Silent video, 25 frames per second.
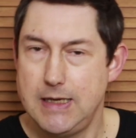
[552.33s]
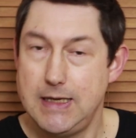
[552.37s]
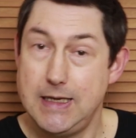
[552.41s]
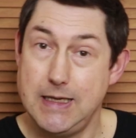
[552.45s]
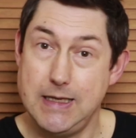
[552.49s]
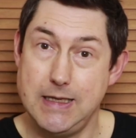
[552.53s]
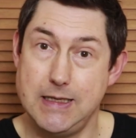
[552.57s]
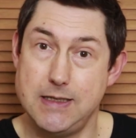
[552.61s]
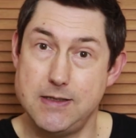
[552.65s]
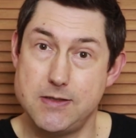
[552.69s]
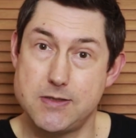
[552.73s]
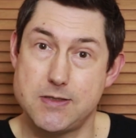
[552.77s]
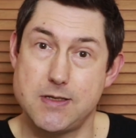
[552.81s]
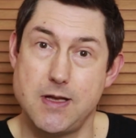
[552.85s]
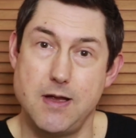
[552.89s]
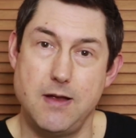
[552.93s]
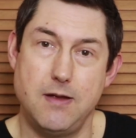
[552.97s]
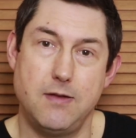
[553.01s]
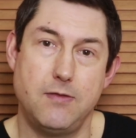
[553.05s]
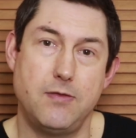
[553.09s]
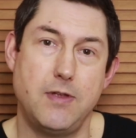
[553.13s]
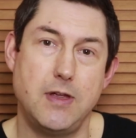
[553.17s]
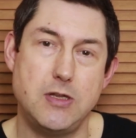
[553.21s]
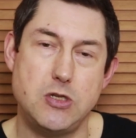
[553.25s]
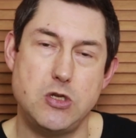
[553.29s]
is
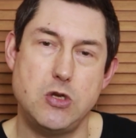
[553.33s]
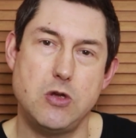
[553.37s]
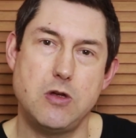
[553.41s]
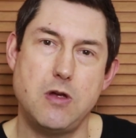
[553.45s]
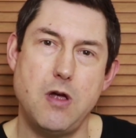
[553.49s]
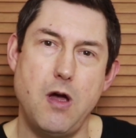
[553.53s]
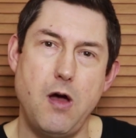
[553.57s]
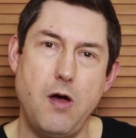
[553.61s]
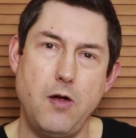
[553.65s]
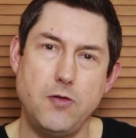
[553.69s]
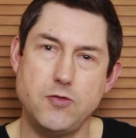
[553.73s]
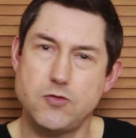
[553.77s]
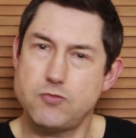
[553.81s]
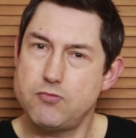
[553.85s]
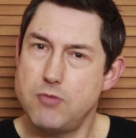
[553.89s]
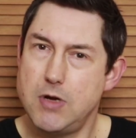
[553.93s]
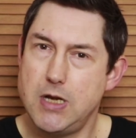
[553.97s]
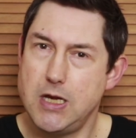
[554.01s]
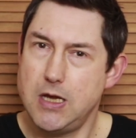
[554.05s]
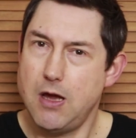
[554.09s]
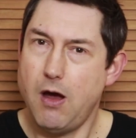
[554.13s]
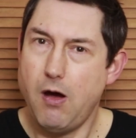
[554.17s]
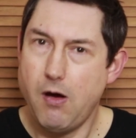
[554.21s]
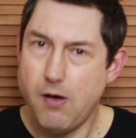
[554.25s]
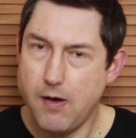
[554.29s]
that you can't
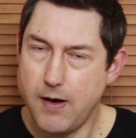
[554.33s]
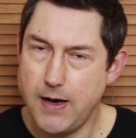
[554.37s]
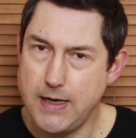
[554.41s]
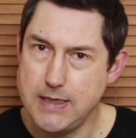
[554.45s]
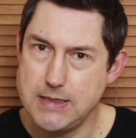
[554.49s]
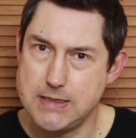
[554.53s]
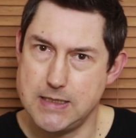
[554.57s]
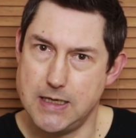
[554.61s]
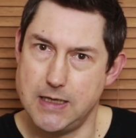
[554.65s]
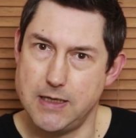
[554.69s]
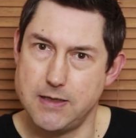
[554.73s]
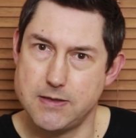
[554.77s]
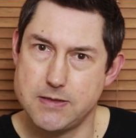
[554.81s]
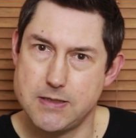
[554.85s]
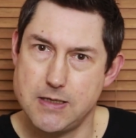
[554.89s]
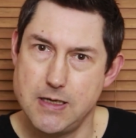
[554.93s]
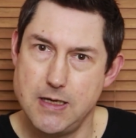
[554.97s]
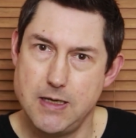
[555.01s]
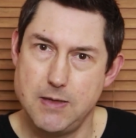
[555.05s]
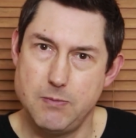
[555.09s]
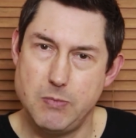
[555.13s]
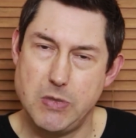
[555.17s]
really hide it,